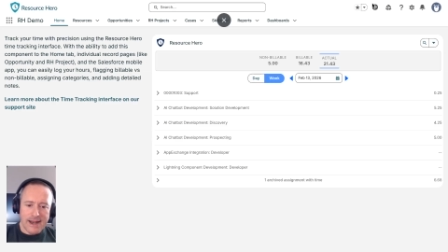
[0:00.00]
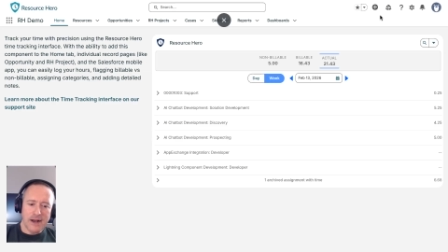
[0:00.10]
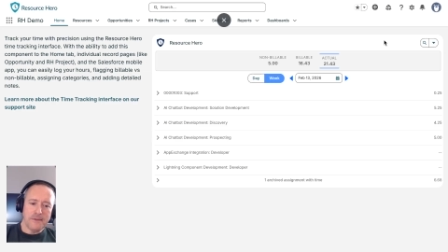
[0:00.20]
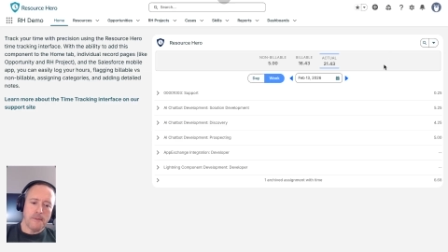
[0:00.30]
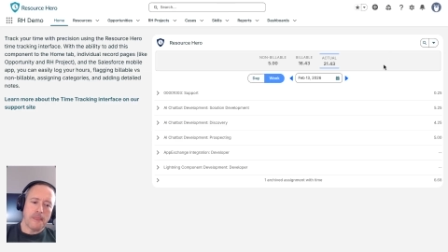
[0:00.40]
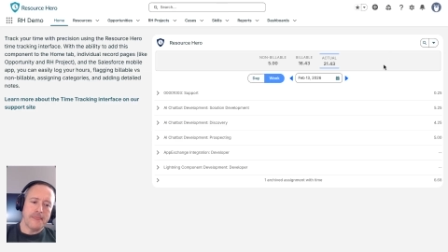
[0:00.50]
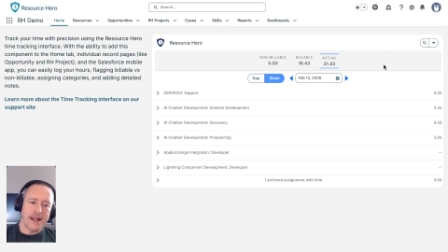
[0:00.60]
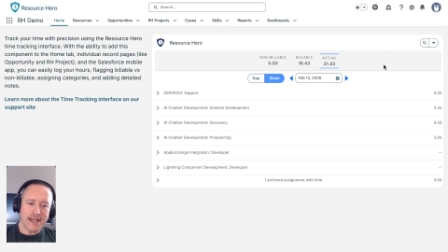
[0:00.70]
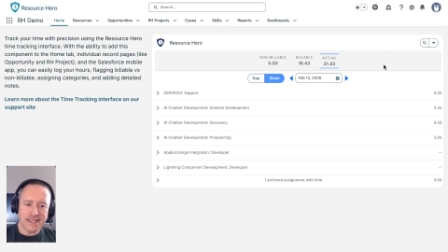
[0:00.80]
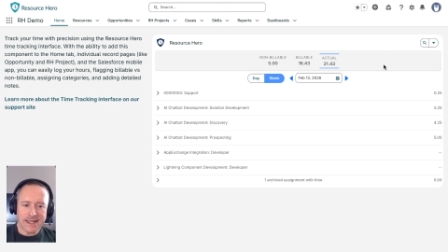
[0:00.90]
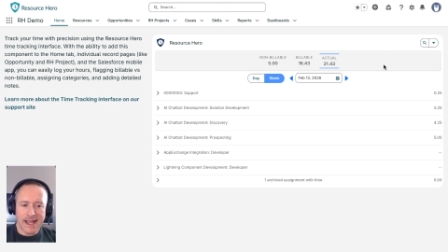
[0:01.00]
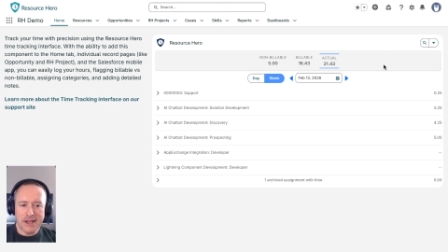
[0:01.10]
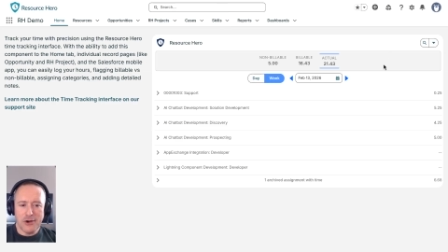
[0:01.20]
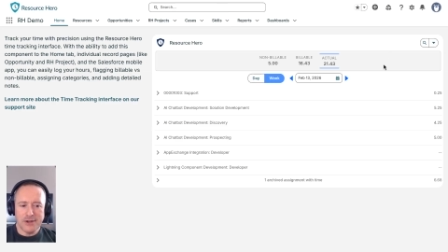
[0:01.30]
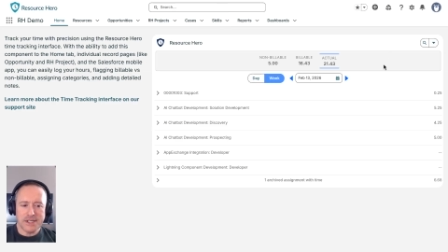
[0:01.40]
Now, the next thing that
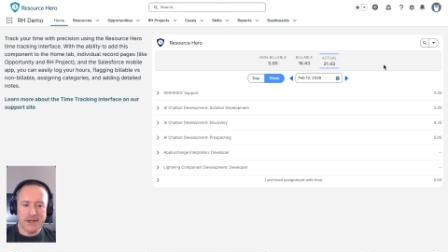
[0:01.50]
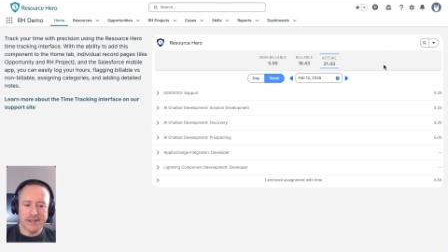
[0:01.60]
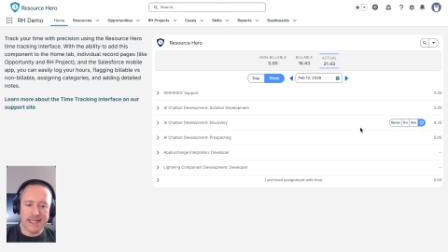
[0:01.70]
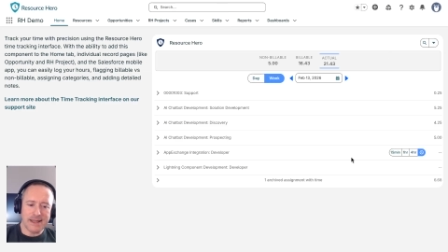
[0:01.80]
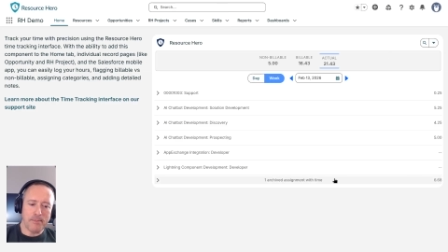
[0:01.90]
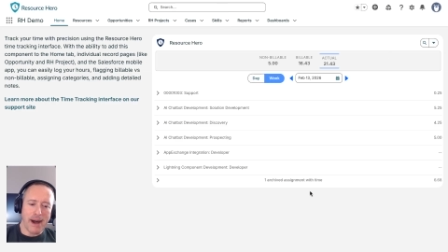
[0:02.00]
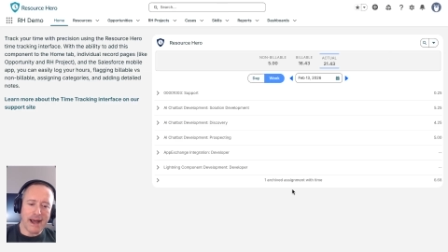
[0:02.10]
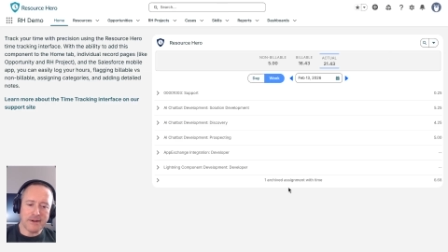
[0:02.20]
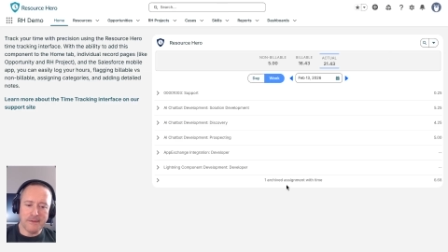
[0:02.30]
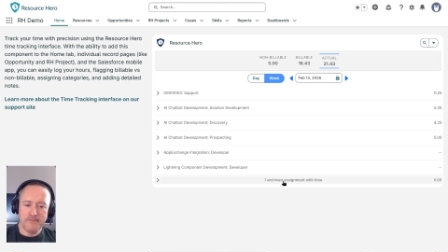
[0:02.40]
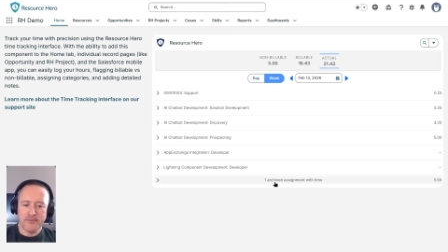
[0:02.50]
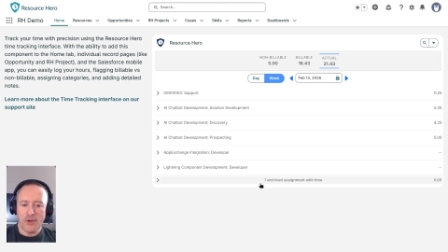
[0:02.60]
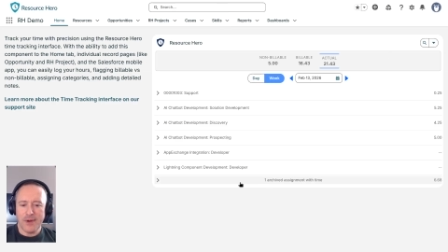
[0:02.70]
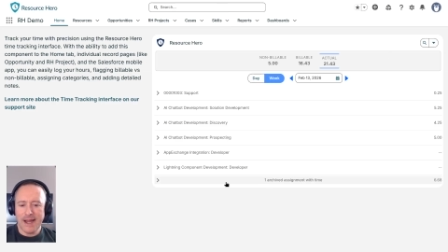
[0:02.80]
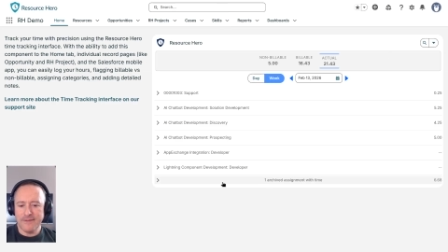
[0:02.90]
you notice here is at the bottom,
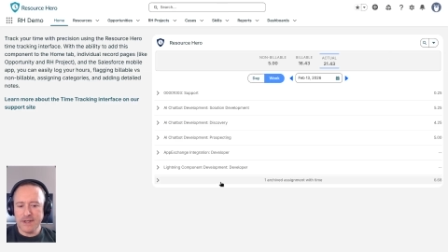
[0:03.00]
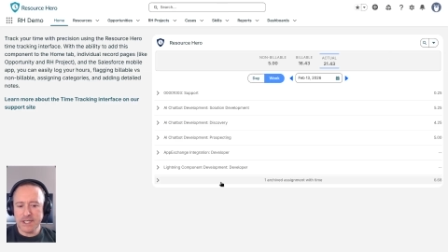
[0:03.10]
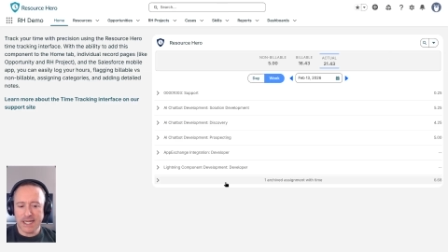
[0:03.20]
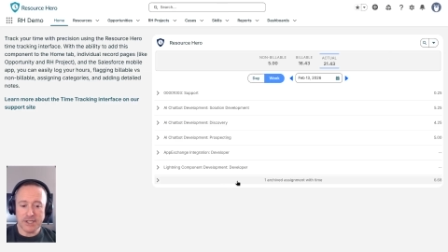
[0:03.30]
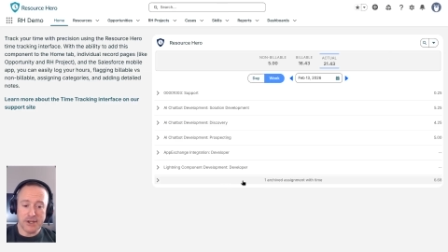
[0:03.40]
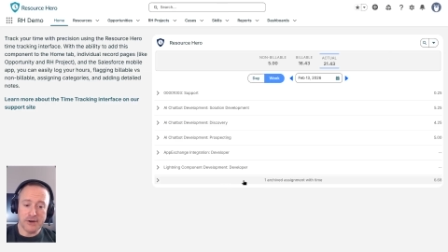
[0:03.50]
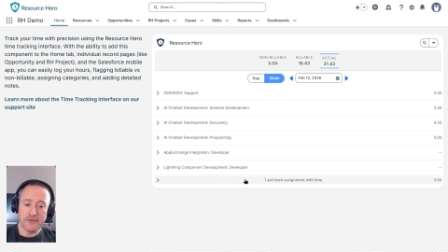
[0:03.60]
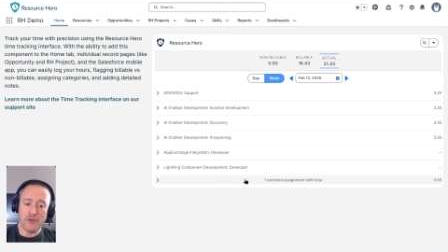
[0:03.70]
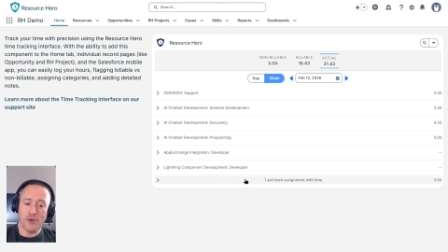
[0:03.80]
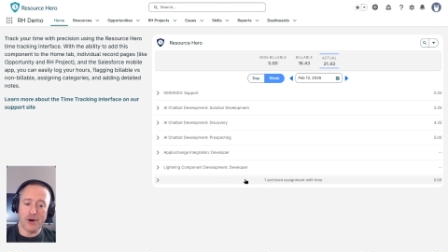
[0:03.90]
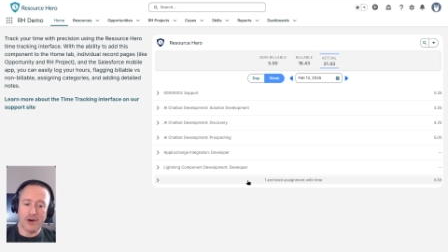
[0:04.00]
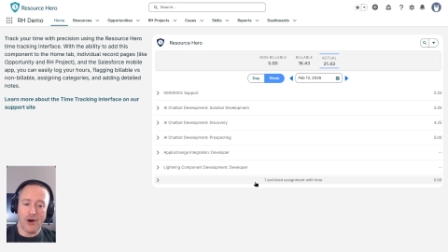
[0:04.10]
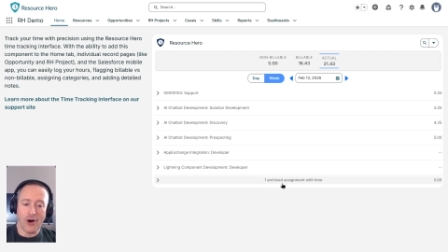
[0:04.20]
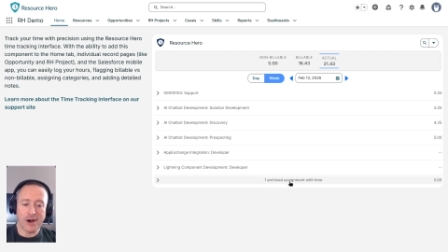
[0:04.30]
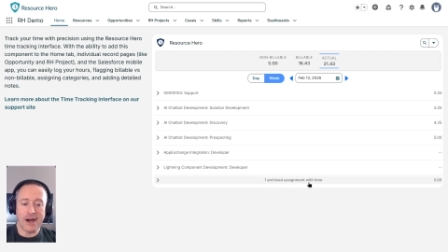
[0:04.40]
we have this section here for
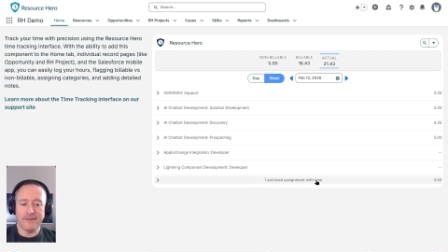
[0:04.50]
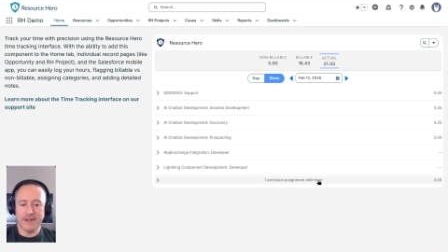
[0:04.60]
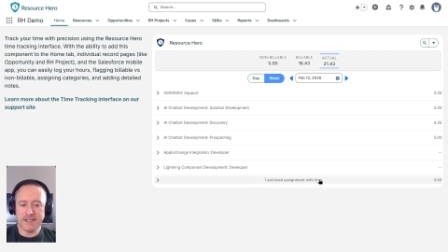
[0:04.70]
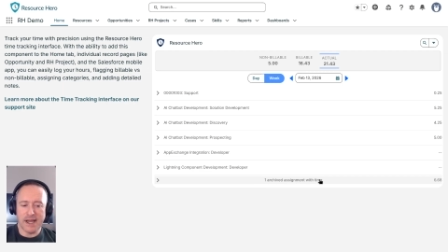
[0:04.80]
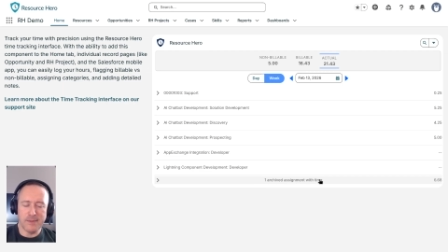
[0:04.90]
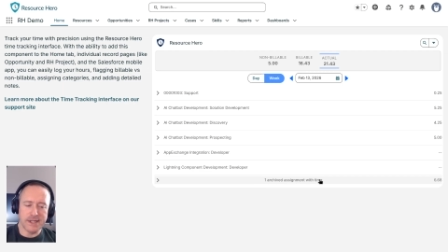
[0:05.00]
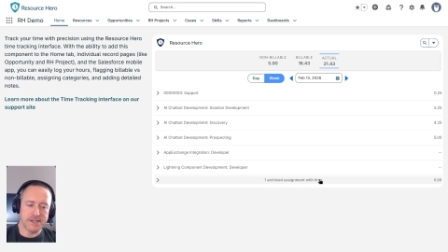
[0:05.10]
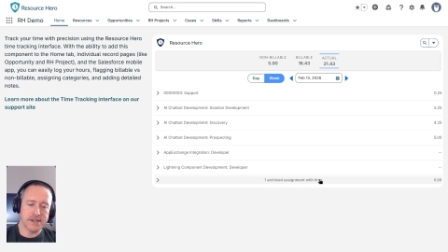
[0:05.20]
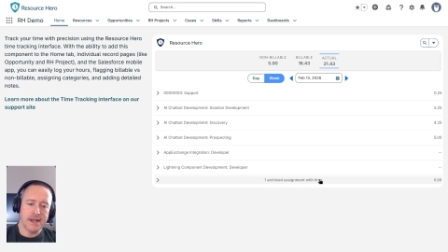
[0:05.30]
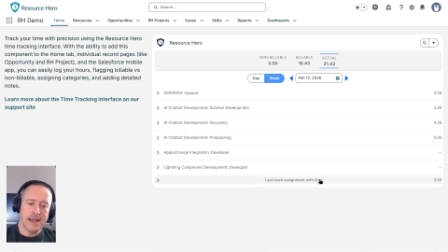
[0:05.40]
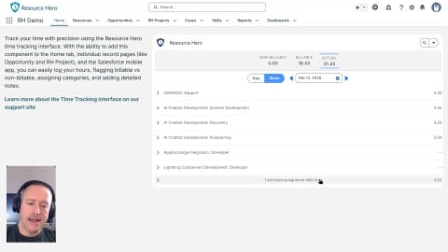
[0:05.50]
archived assignments.